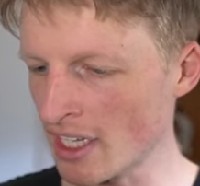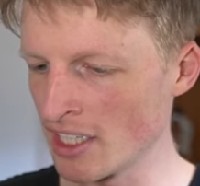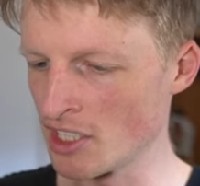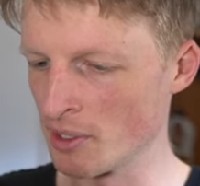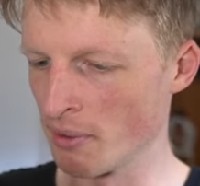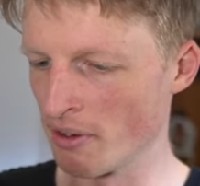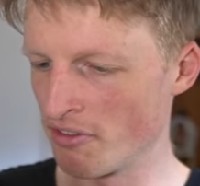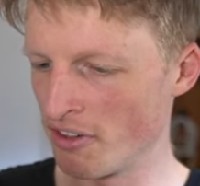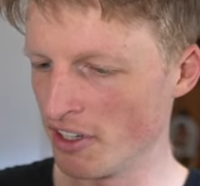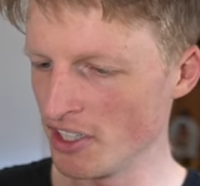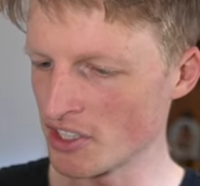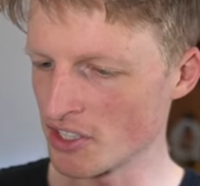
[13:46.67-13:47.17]

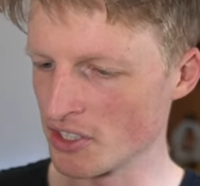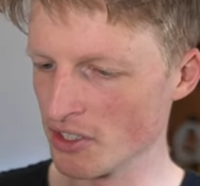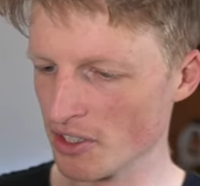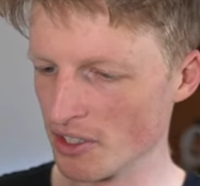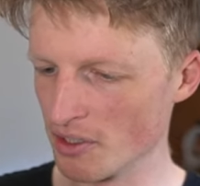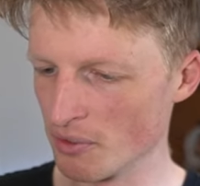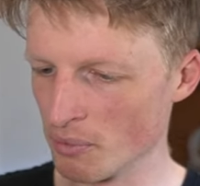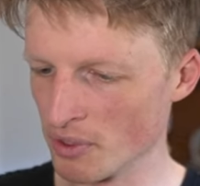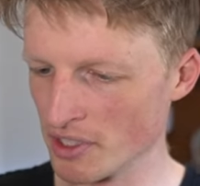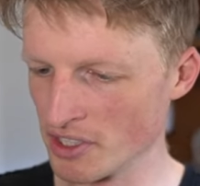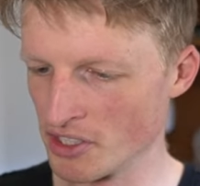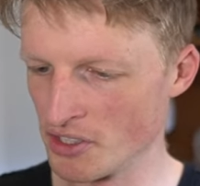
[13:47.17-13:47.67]
So my first
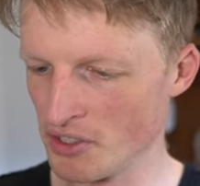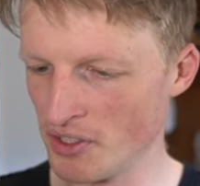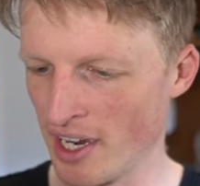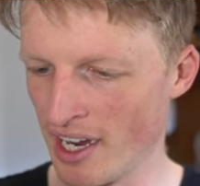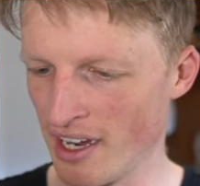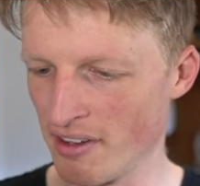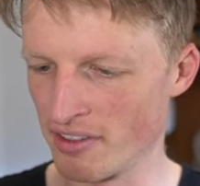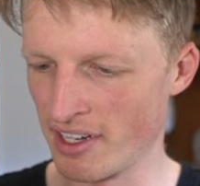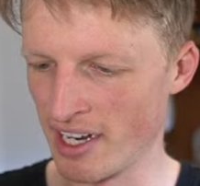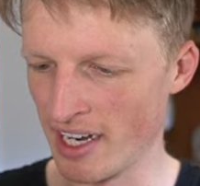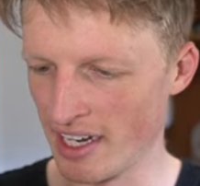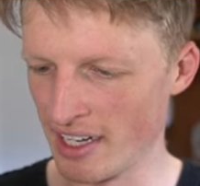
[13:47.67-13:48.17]
thought was to
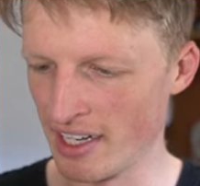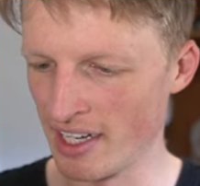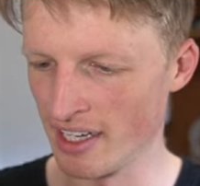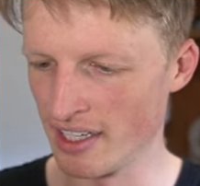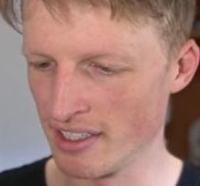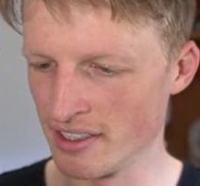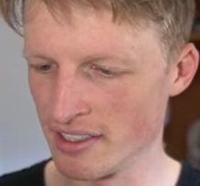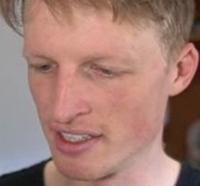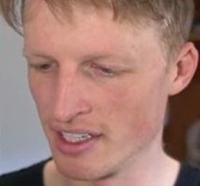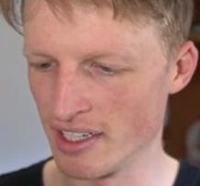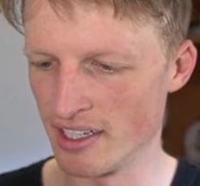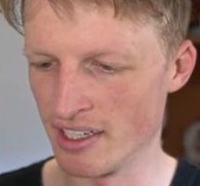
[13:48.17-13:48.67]
have
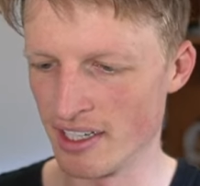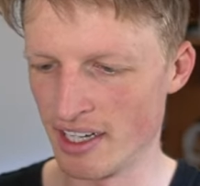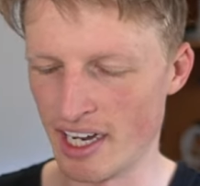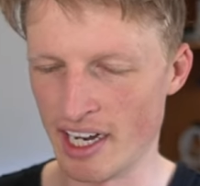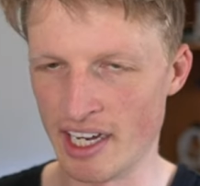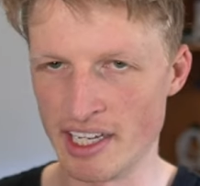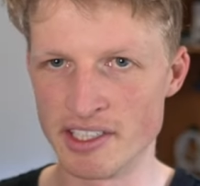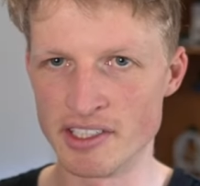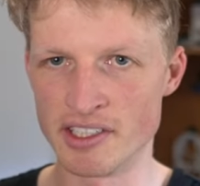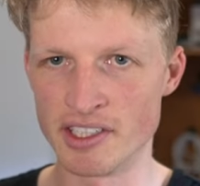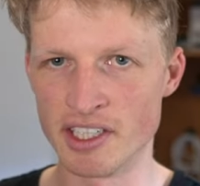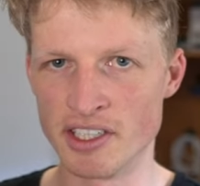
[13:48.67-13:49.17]
CanHandler
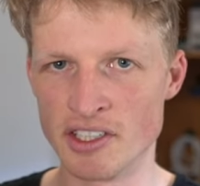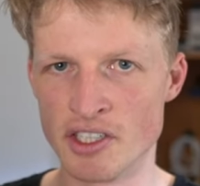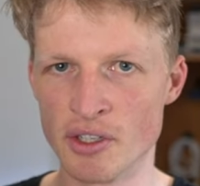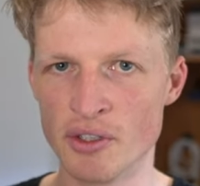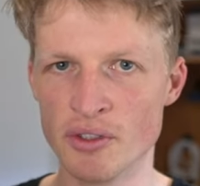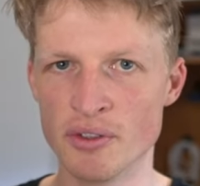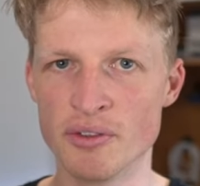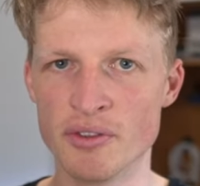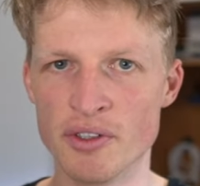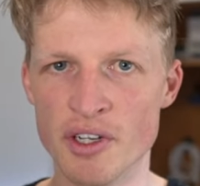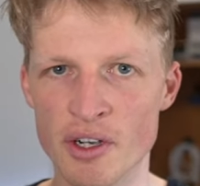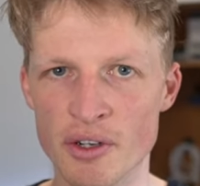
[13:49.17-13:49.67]
as its
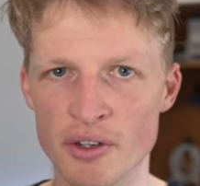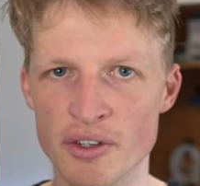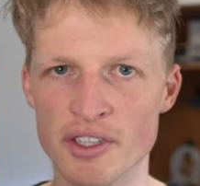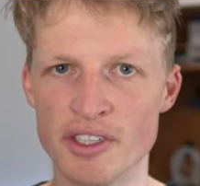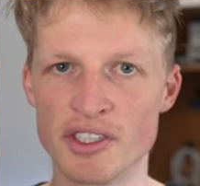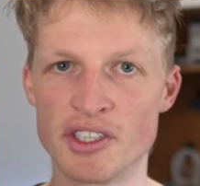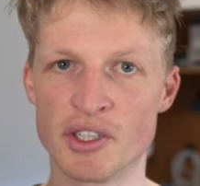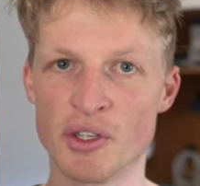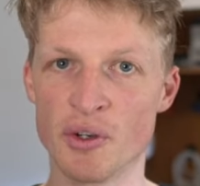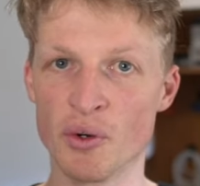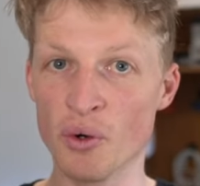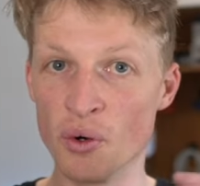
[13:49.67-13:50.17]
own
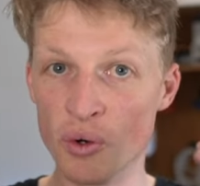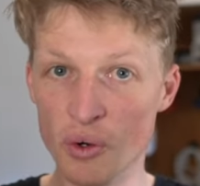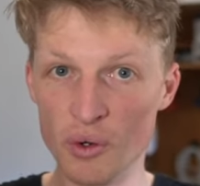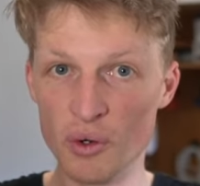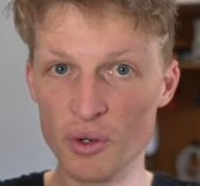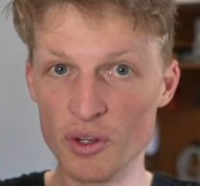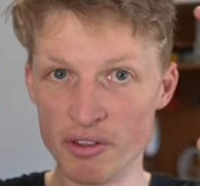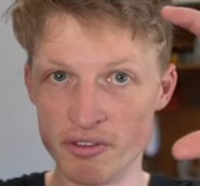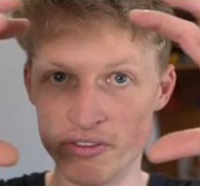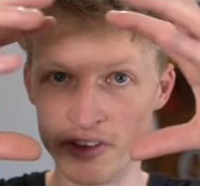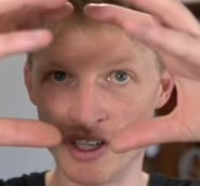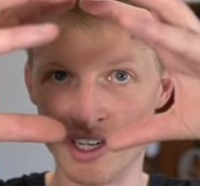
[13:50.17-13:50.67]
node. So
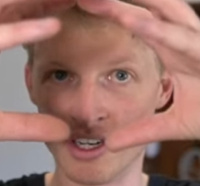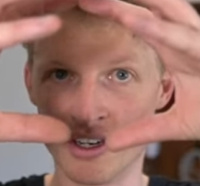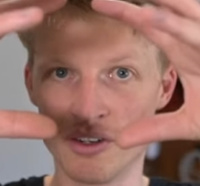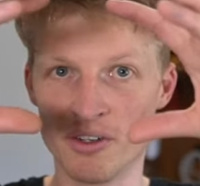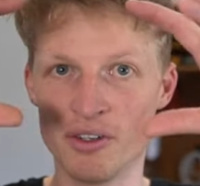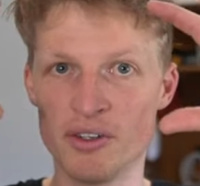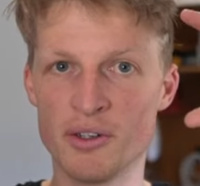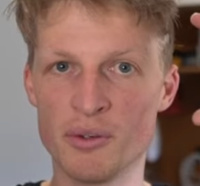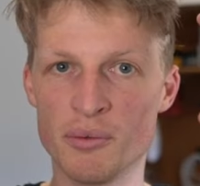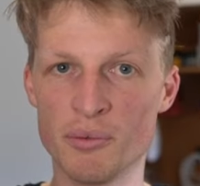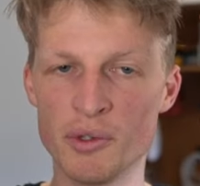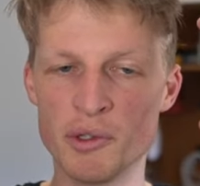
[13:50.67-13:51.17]
all of the
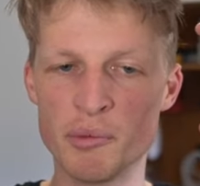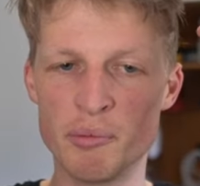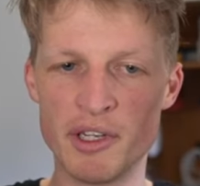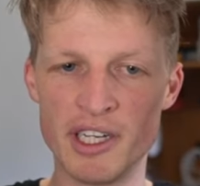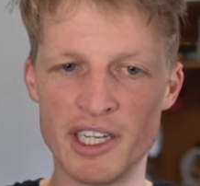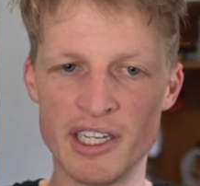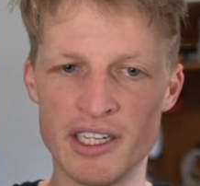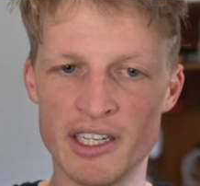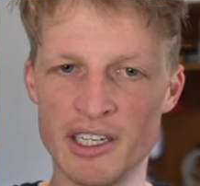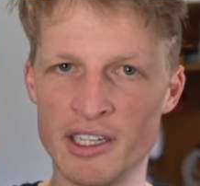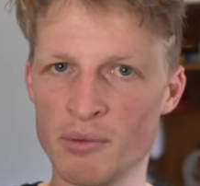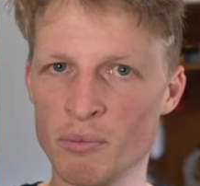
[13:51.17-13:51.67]
code would
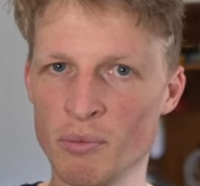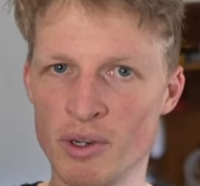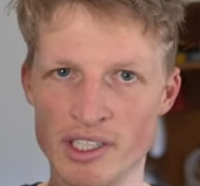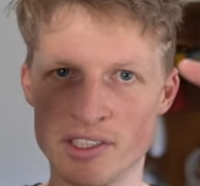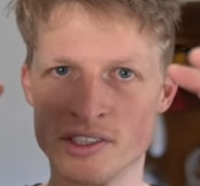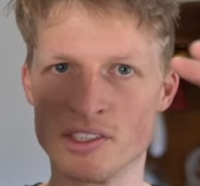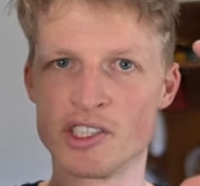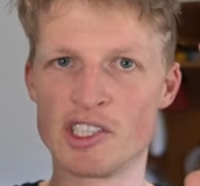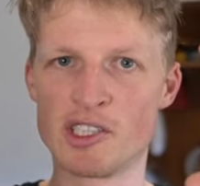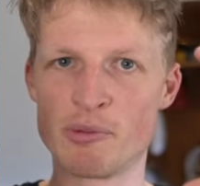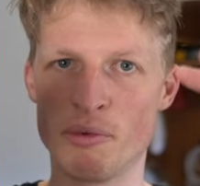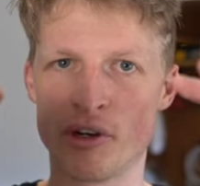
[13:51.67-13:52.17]
be in
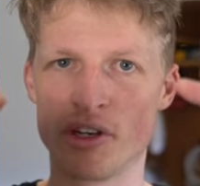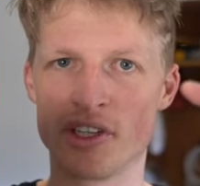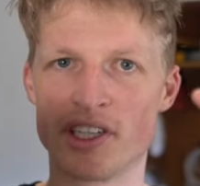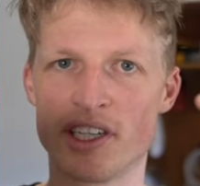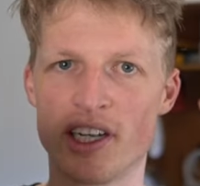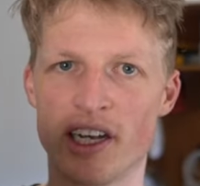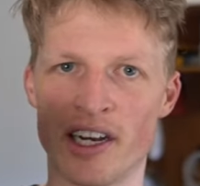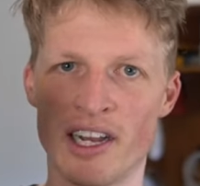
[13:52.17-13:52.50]
one spot.